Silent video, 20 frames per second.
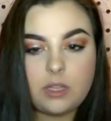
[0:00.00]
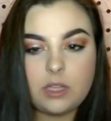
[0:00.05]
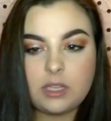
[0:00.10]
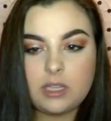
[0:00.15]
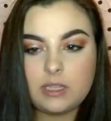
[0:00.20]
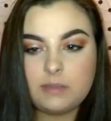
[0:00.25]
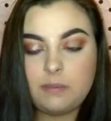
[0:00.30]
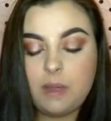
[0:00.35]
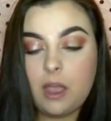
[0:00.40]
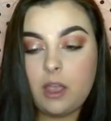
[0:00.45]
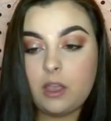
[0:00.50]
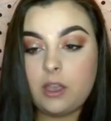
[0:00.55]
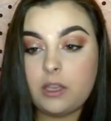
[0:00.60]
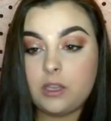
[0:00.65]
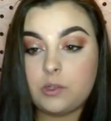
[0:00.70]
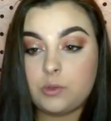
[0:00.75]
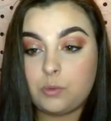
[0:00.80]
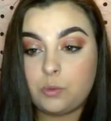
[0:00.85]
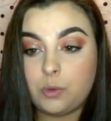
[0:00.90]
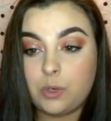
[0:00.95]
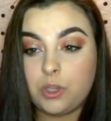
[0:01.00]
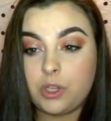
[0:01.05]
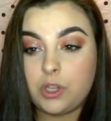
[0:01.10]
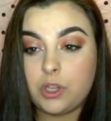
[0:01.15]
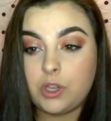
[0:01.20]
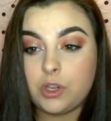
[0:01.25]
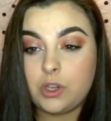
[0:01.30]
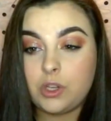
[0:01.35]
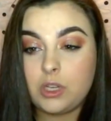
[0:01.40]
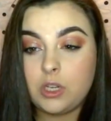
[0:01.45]
this palette is really
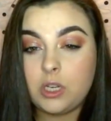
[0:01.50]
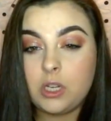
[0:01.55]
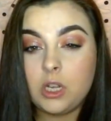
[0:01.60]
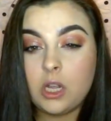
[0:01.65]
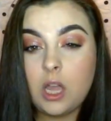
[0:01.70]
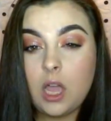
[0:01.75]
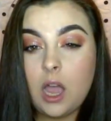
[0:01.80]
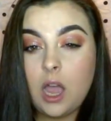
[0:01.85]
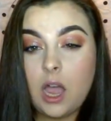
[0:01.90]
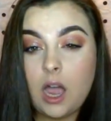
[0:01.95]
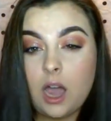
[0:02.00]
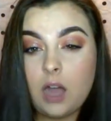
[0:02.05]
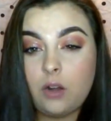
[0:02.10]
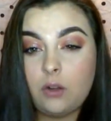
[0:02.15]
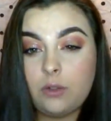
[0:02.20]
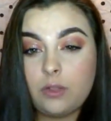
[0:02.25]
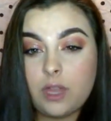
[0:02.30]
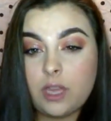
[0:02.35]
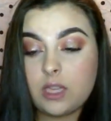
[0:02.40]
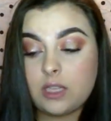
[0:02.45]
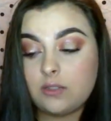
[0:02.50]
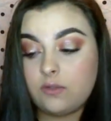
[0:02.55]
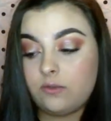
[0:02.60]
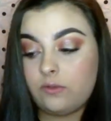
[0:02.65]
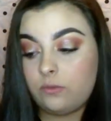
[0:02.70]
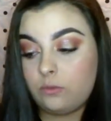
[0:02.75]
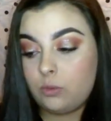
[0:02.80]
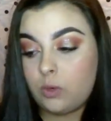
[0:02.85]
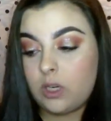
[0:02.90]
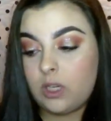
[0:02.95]
good. I don't think it's
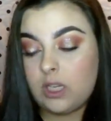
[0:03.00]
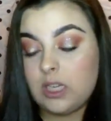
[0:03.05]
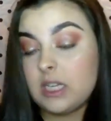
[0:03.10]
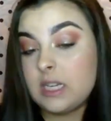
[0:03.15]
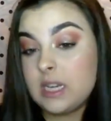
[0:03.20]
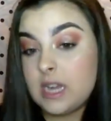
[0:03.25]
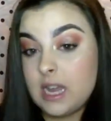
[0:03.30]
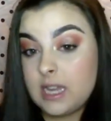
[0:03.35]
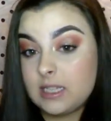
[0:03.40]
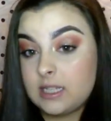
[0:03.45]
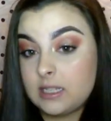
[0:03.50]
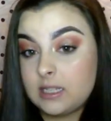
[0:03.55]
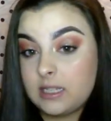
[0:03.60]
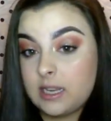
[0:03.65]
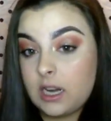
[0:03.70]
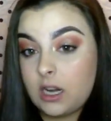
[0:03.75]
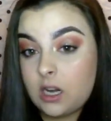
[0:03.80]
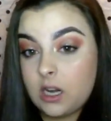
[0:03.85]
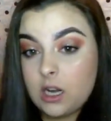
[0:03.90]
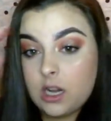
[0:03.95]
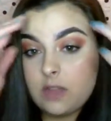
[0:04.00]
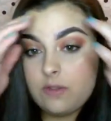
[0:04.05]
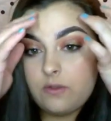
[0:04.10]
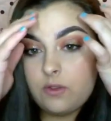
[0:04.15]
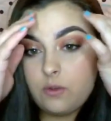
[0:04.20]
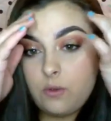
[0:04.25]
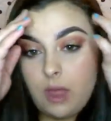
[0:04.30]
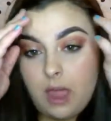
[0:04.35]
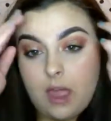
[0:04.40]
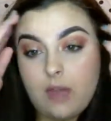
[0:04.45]
really necessary if
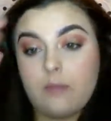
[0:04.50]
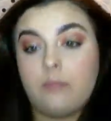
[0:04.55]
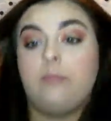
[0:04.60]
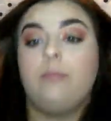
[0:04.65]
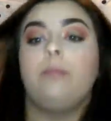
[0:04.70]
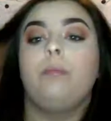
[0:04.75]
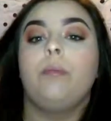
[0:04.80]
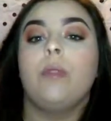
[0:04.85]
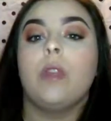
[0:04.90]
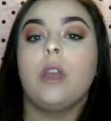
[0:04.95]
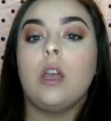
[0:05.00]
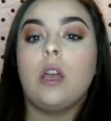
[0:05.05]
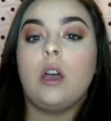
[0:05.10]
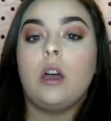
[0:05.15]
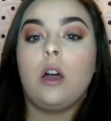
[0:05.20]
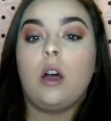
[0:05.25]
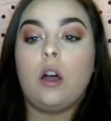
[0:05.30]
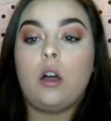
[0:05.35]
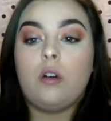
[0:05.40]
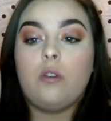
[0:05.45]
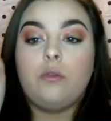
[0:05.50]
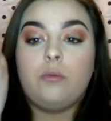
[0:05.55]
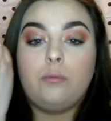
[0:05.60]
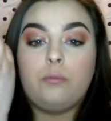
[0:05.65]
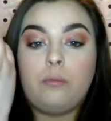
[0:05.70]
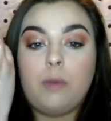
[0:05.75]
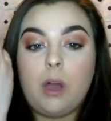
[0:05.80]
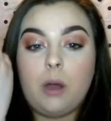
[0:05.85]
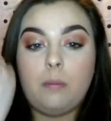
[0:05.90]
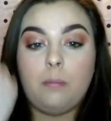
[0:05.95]
you have
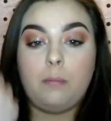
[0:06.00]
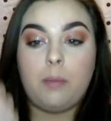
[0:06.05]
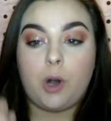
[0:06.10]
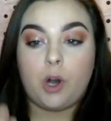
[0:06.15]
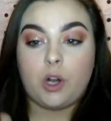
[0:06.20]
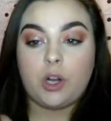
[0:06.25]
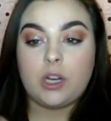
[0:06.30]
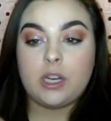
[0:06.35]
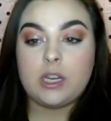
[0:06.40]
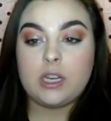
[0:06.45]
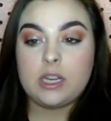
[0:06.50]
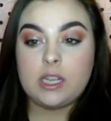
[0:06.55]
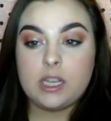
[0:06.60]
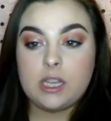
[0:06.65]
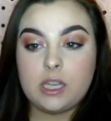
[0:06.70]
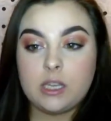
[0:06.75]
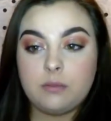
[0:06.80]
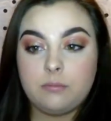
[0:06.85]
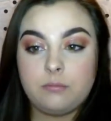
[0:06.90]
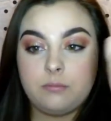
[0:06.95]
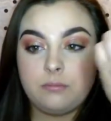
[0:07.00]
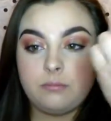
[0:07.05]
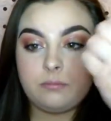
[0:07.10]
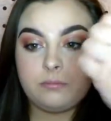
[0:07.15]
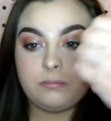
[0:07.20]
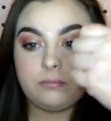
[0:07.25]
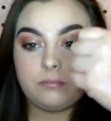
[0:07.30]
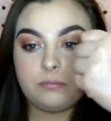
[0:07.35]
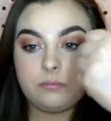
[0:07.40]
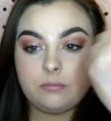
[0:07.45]
a burgundy
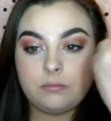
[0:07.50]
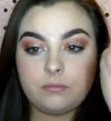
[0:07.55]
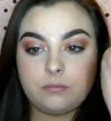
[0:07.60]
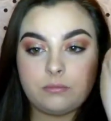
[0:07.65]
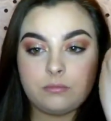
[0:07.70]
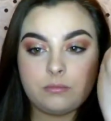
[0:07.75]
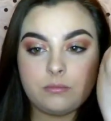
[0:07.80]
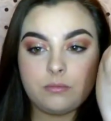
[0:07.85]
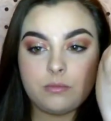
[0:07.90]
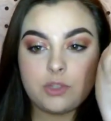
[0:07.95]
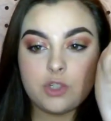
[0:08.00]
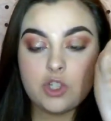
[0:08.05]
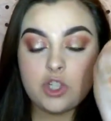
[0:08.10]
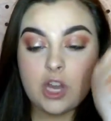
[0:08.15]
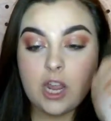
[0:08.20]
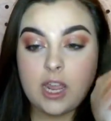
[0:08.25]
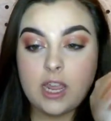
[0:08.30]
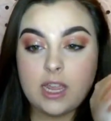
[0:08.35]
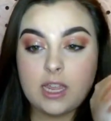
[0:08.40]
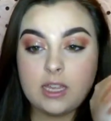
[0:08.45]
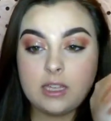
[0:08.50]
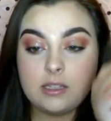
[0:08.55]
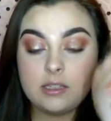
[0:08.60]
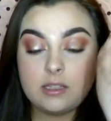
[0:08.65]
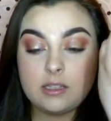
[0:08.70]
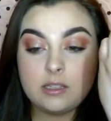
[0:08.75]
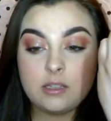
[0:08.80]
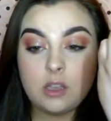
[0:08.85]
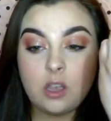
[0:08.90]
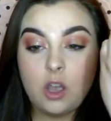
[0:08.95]

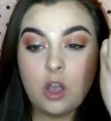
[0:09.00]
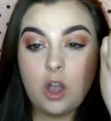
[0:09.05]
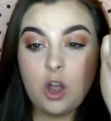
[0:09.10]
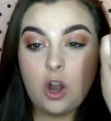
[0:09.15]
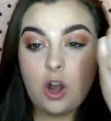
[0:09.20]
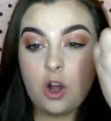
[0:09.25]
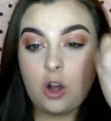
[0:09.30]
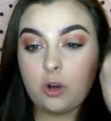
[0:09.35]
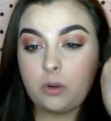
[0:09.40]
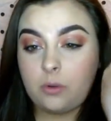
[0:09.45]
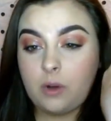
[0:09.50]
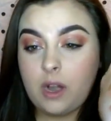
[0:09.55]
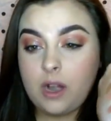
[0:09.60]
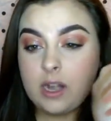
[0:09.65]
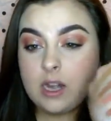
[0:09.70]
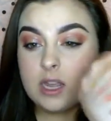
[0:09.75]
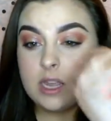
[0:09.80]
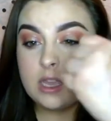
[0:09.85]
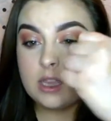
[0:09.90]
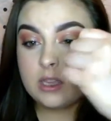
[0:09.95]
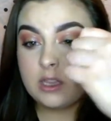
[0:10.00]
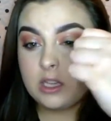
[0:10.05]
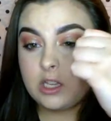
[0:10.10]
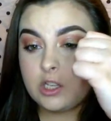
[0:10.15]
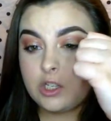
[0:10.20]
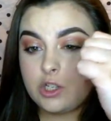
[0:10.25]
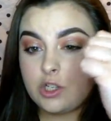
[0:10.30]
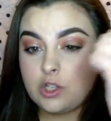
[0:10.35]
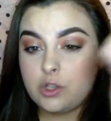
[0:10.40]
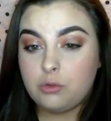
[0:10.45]
shades already
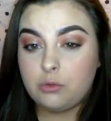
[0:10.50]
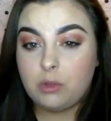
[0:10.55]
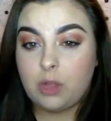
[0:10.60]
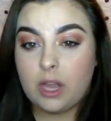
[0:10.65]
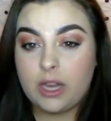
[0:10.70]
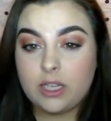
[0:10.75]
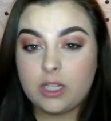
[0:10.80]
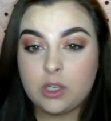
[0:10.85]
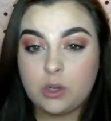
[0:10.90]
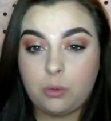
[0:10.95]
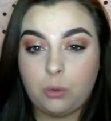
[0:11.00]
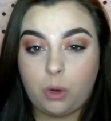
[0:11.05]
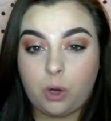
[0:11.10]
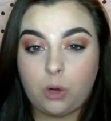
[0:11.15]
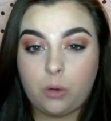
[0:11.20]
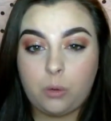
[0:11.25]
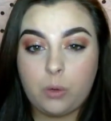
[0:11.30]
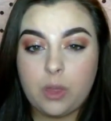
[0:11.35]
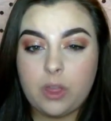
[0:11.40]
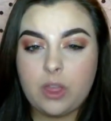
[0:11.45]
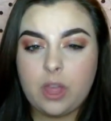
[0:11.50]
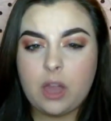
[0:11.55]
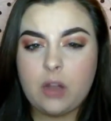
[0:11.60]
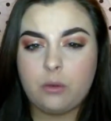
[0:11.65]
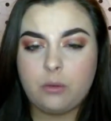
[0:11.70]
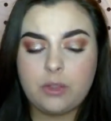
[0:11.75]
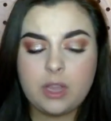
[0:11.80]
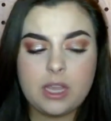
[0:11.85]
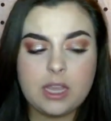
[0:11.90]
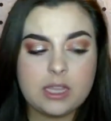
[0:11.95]
that you like to work with. I
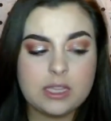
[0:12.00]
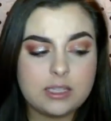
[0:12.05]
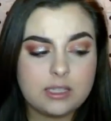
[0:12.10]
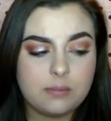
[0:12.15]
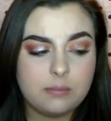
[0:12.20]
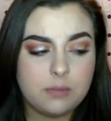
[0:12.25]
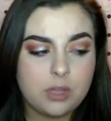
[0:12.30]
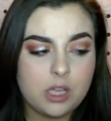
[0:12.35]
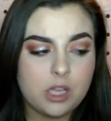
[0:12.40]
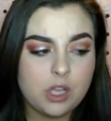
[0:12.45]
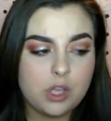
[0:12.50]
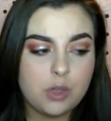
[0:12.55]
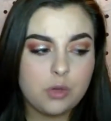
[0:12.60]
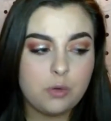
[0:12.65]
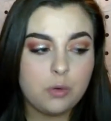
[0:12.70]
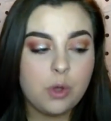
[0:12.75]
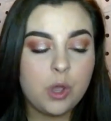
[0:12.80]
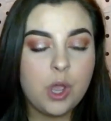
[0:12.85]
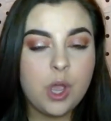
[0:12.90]
don't think it's something you